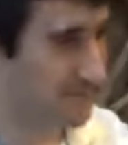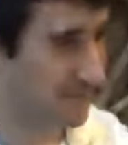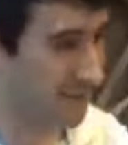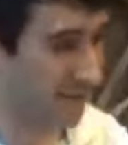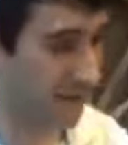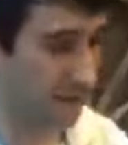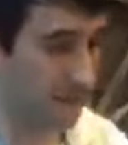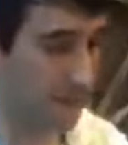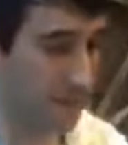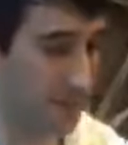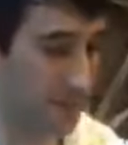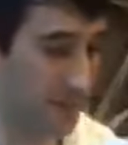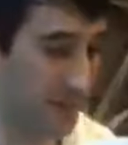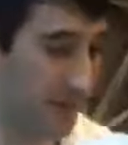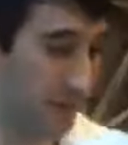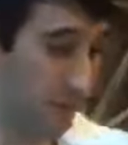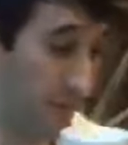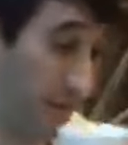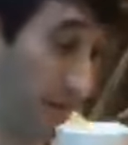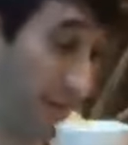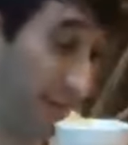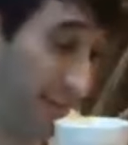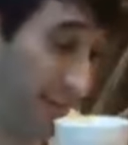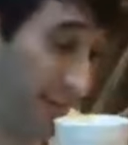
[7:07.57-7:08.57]
So,
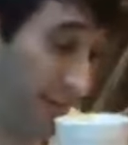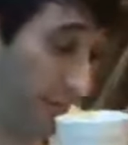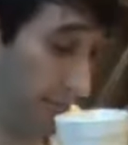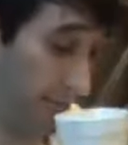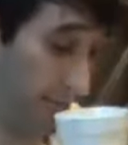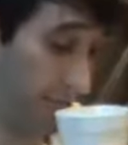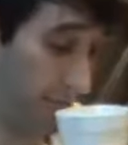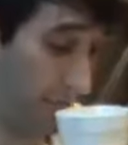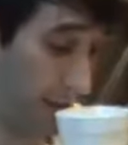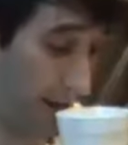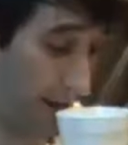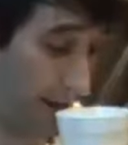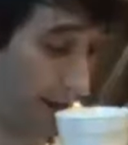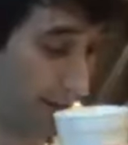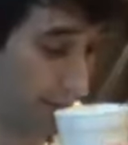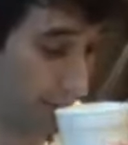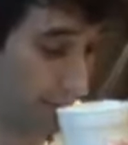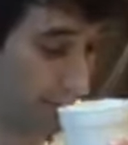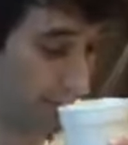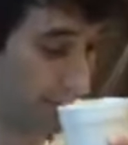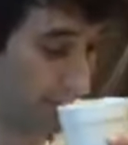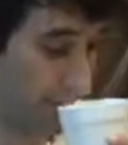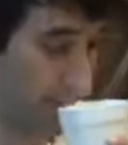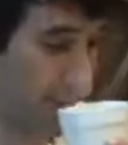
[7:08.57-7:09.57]
anyways, that one's mine,
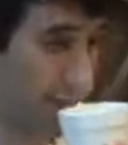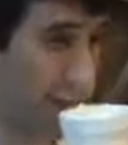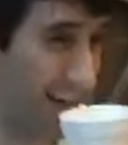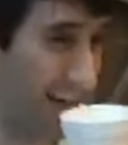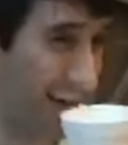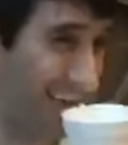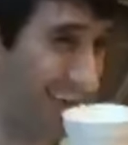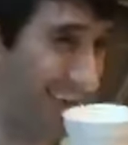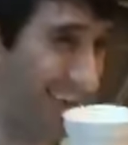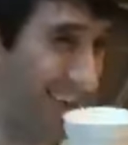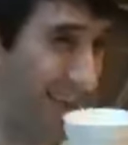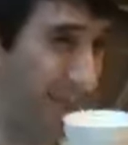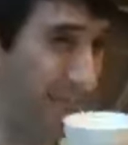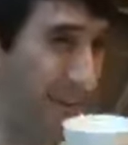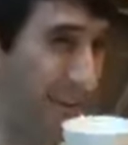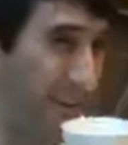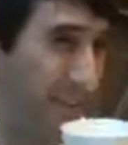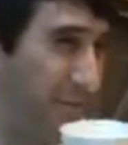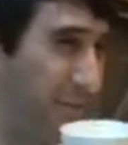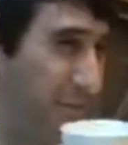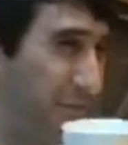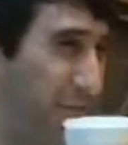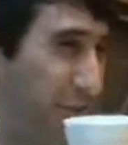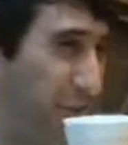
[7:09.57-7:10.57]
and I think it
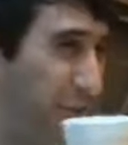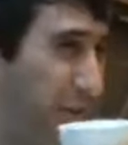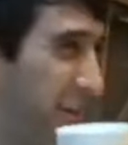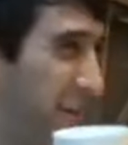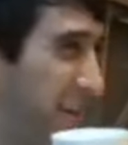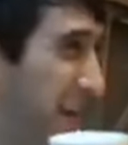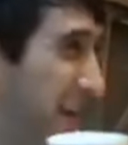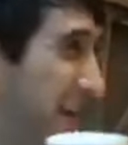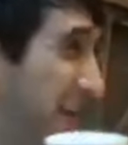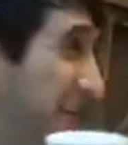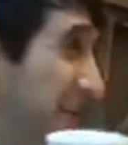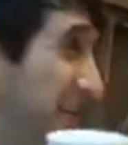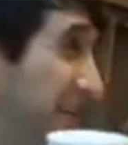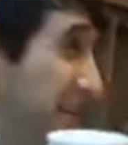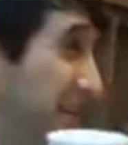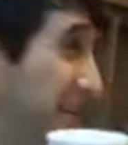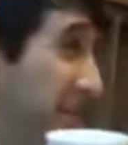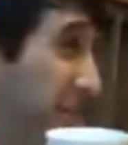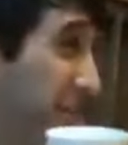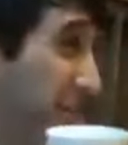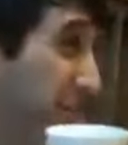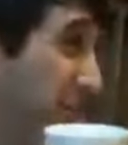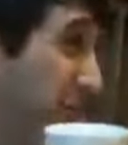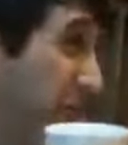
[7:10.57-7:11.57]
makes me feel connected to
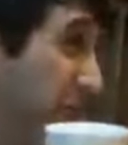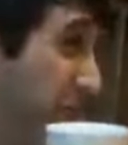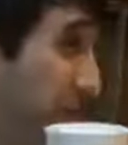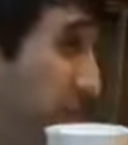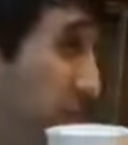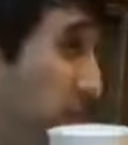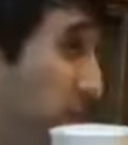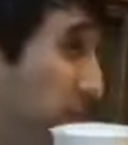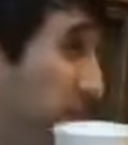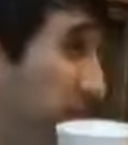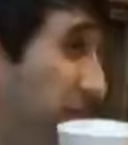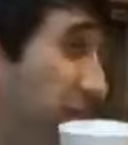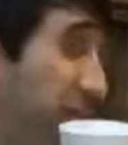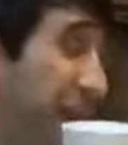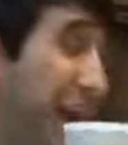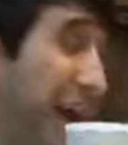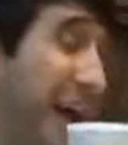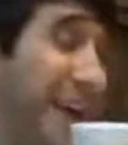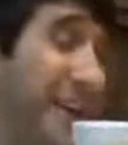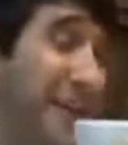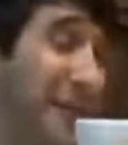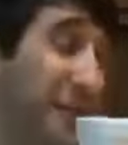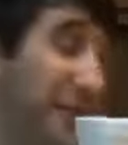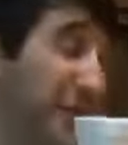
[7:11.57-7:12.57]
the greater world.
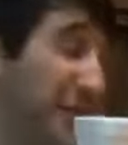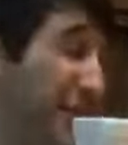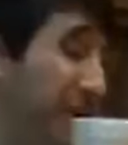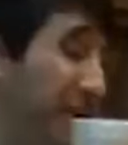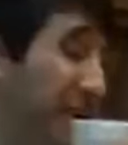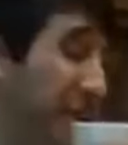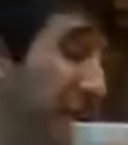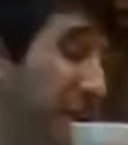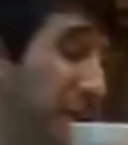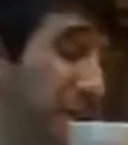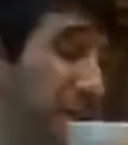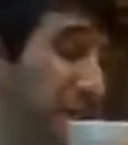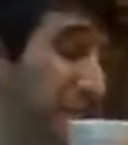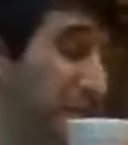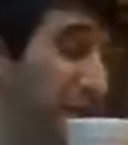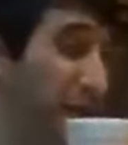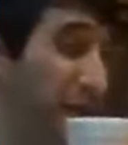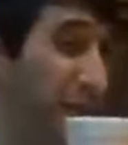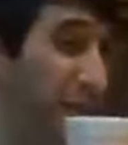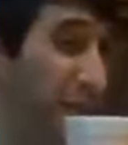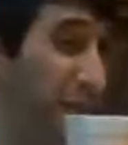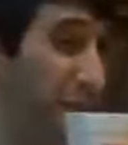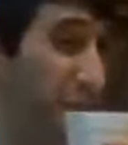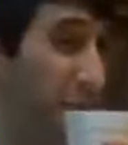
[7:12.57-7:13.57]
I don't know.
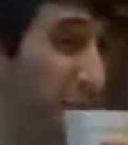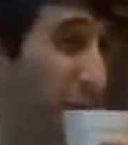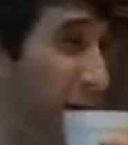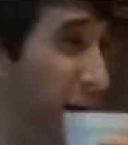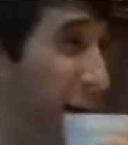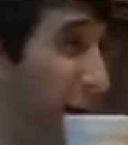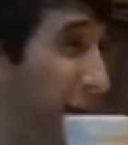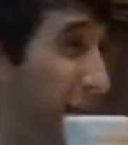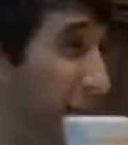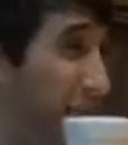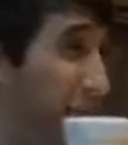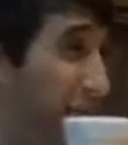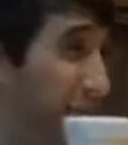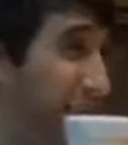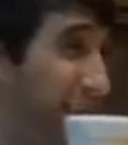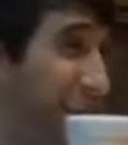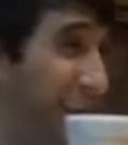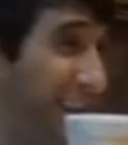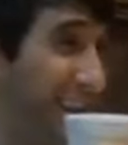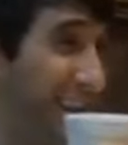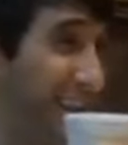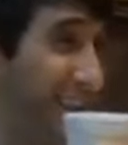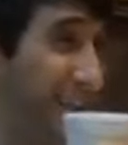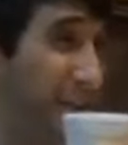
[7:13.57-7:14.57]
I don't know why. There's
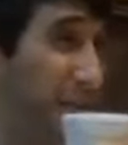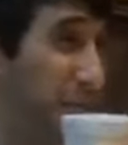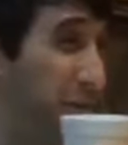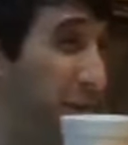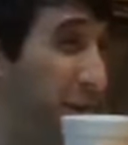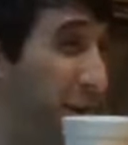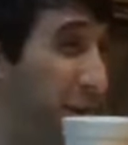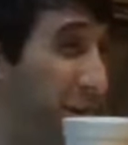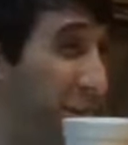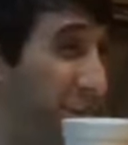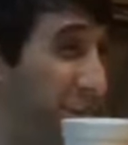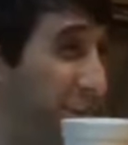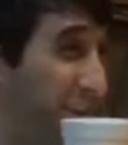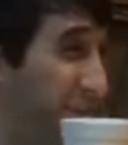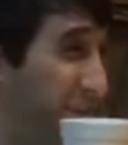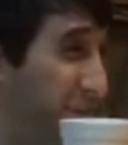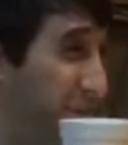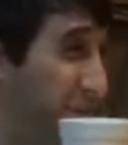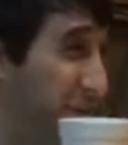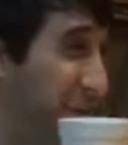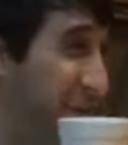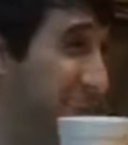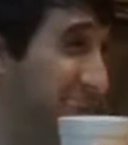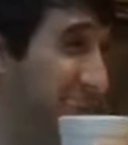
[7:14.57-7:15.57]
like a subconscious
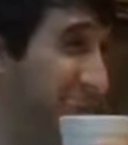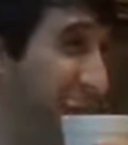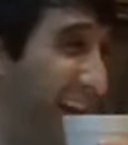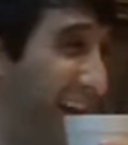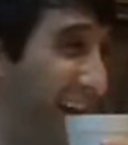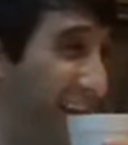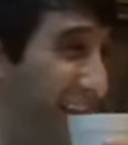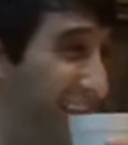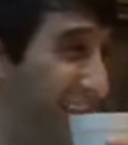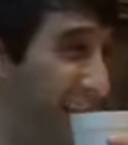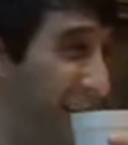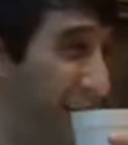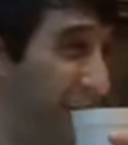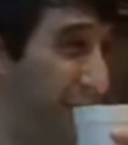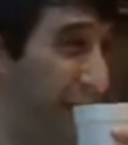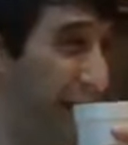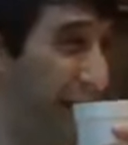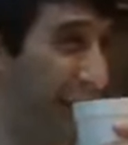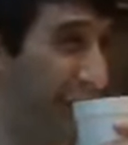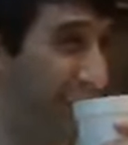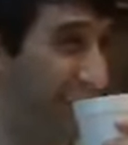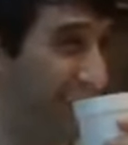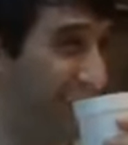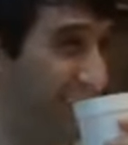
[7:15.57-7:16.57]
reason I love
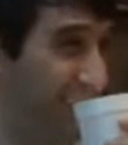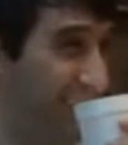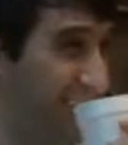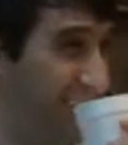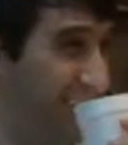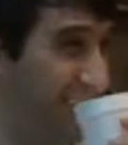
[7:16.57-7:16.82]
magazines.